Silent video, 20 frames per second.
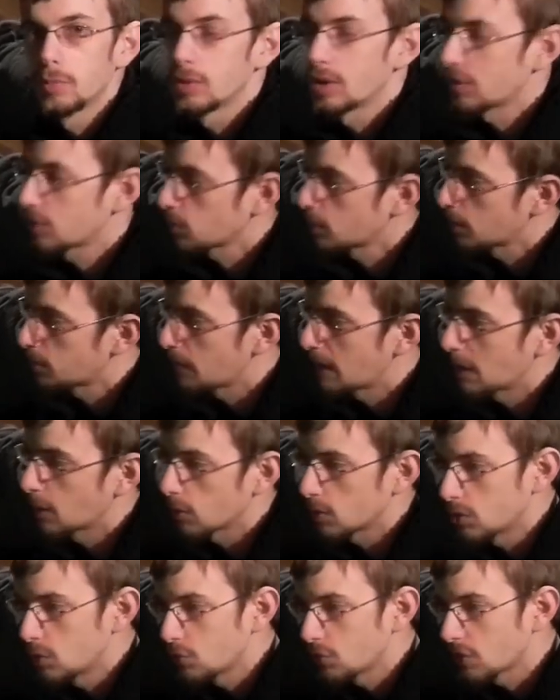Plus with the paint
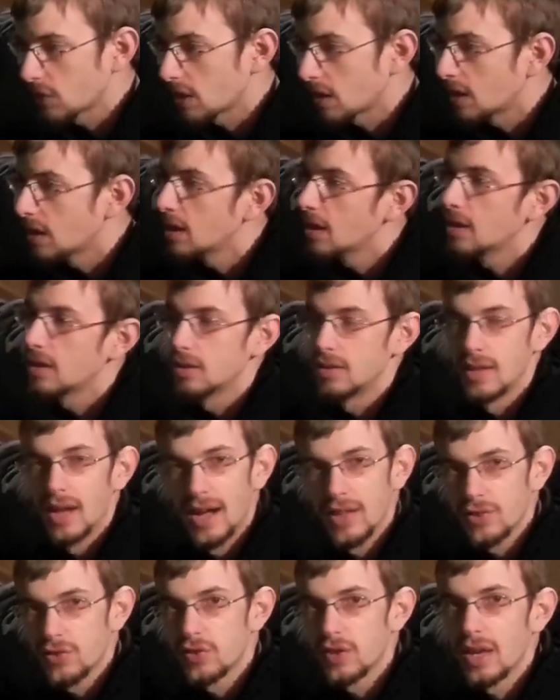we're using,
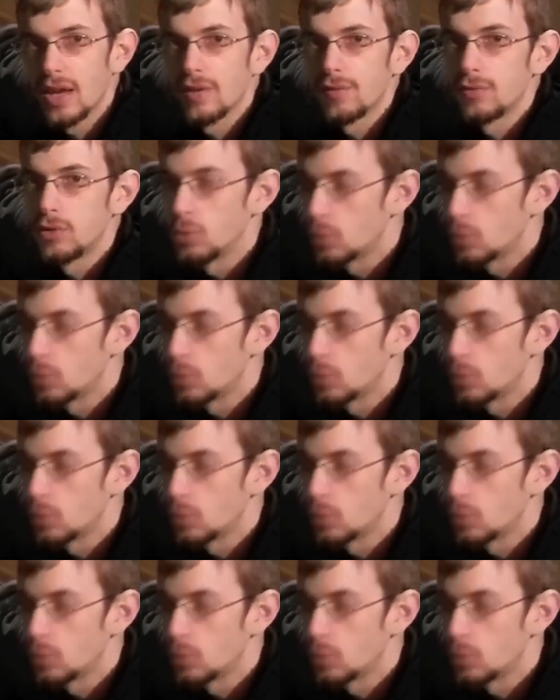not safe.